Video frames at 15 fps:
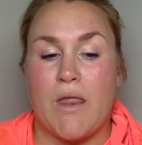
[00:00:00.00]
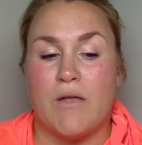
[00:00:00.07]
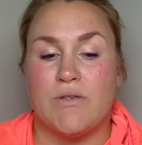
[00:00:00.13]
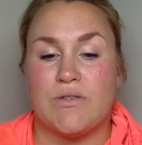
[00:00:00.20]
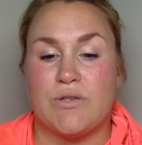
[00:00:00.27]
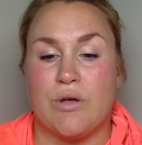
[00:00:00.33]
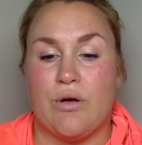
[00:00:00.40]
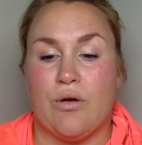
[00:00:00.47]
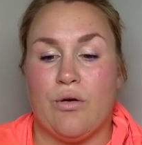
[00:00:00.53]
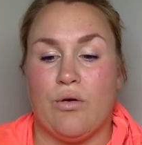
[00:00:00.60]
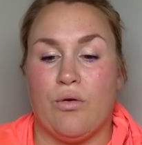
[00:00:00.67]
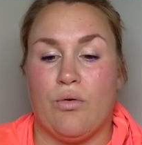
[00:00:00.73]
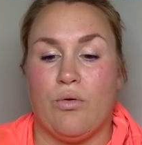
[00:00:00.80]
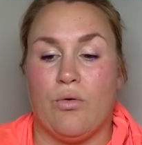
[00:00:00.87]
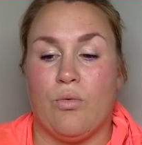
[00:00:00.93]

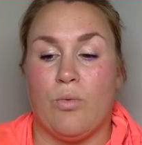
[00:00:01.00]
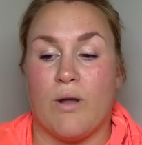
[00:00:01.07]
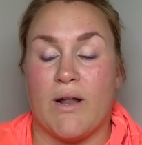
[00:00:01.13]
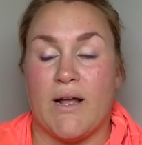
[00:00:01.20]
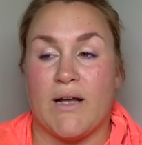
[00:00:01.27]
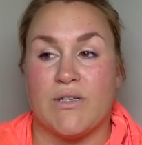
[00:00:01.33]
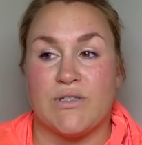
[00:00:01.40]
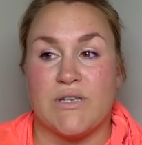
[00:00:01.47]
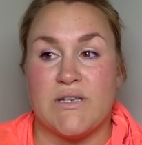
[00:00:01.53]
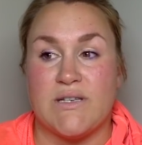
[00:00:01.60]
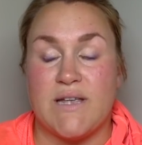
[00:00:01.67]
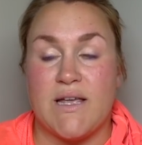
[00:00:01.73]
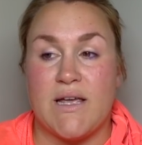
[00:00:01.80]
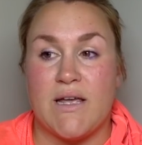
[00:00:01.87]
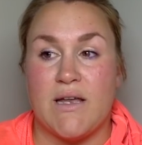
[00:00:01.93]
So what I actually
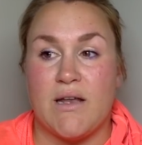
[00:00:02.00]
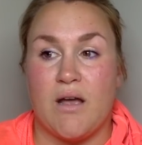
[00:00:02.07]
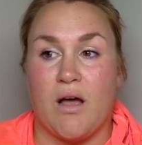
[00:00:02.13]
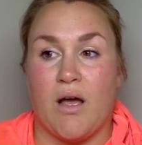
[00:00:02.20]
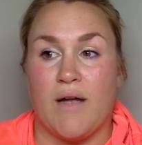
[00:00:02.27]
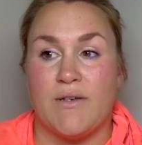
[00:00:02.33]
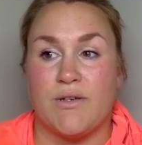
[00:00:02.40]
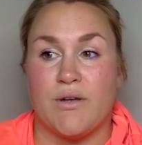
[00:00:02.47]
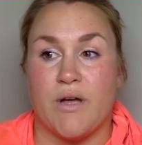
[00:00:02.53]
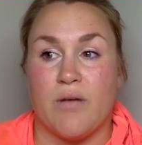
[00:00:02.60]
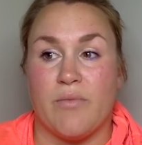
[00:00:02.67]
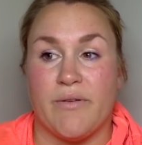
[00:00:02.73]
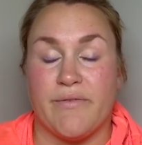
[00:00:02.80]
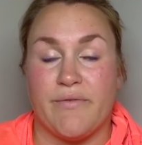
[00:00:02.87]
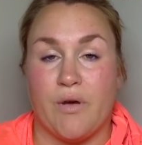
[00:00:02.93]
did, I took out
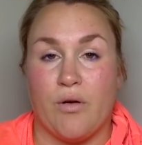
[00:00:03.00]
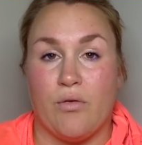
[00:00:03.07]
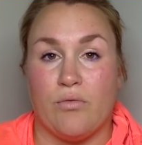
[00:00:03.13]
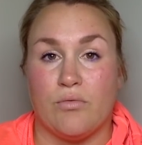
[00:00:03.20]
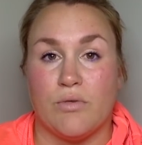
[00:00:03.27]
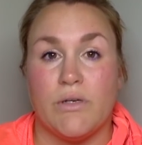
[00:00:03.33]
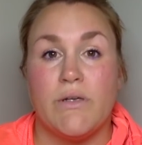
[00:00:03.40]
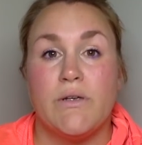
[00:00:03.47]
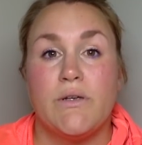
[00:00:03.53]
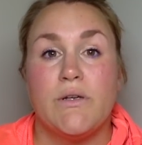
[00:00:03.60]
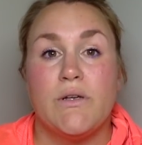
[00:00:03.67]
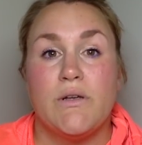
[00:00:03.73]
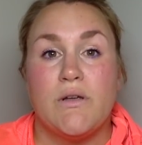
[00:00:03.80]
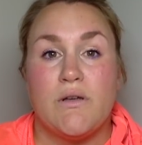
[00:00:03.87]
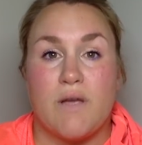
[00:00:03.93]
my phone
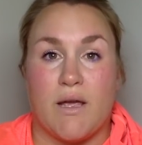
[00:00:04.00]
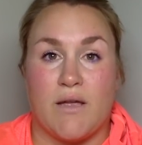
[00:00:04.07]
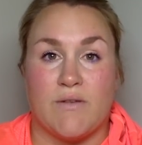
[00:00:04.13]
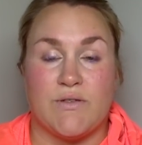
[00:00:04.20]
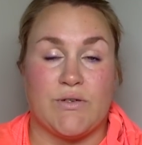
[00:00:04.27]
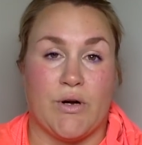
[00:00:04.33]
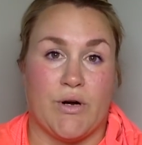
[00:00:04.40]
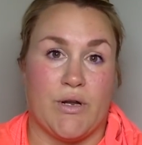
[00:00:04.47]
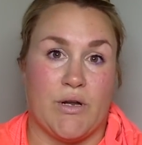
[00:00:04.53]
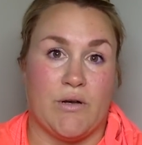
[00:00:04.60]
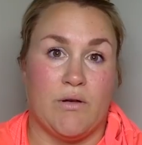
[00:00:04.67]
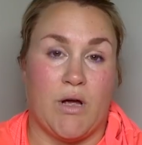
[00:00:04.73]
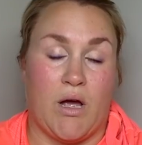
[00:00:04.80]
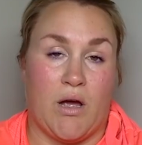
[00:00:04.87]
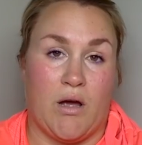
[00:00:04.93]
and
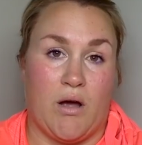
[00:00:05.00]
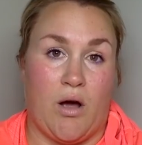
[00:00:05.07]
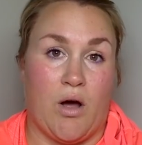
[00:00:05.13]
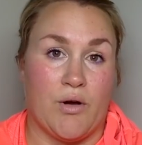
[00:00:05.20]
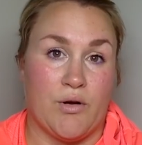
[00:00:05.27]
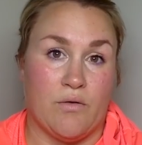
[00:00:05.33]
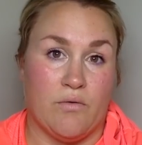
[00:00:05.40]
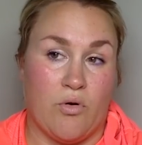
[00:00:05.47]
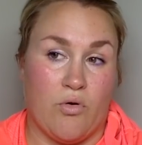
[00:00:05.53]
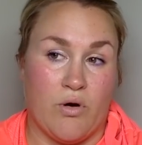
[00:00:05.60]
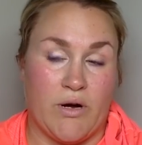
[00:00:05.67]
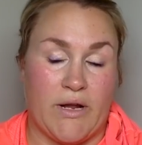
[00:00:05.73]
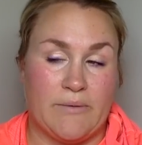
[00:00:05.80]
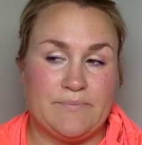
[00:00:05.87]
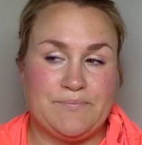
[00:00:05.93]
started audio
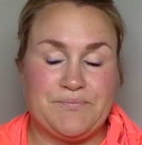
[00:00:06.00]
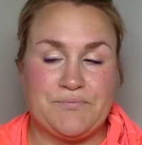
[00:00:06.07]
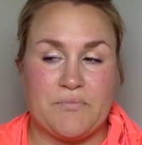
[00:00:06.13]
recording.